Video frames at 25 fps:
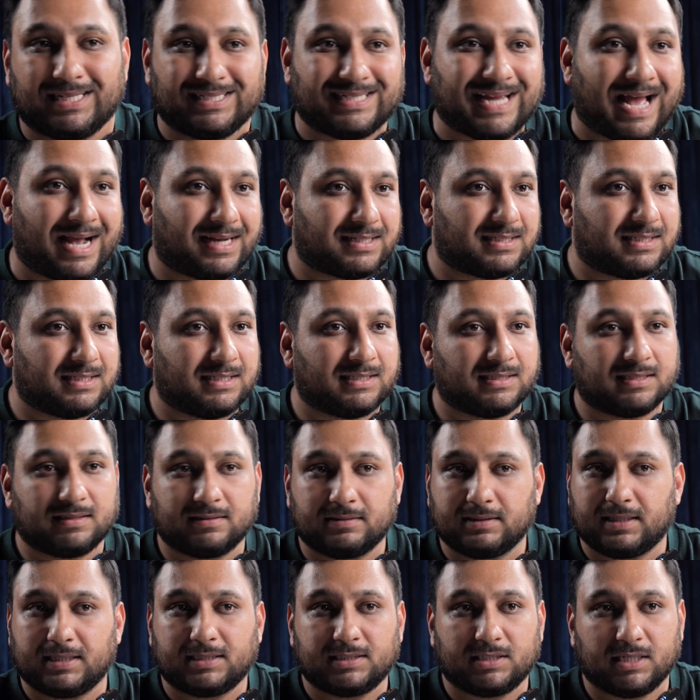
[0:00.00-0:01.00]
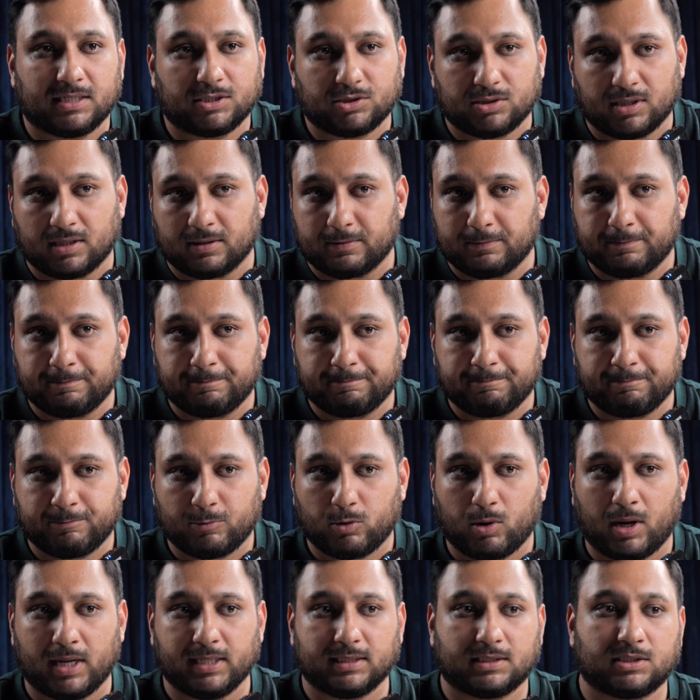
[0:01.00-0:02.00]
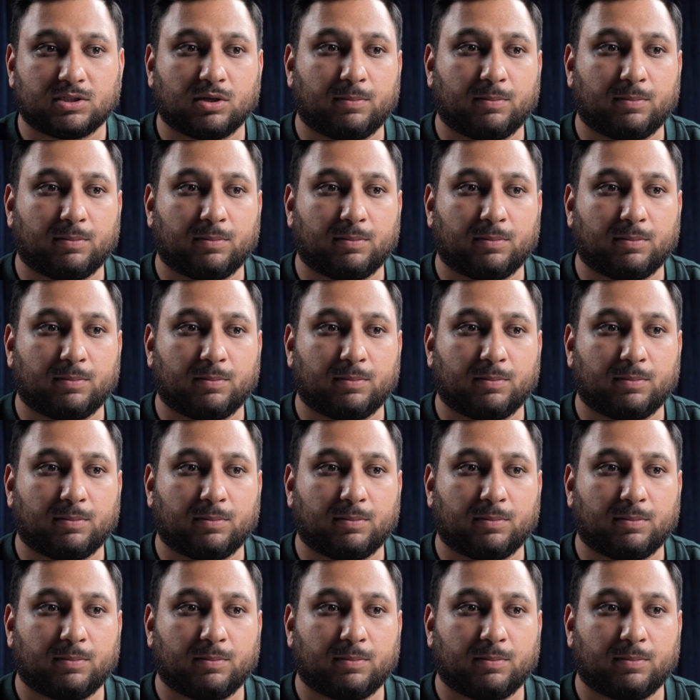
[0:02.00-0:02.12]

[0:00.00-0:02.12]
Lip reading: taxes, etc. Right?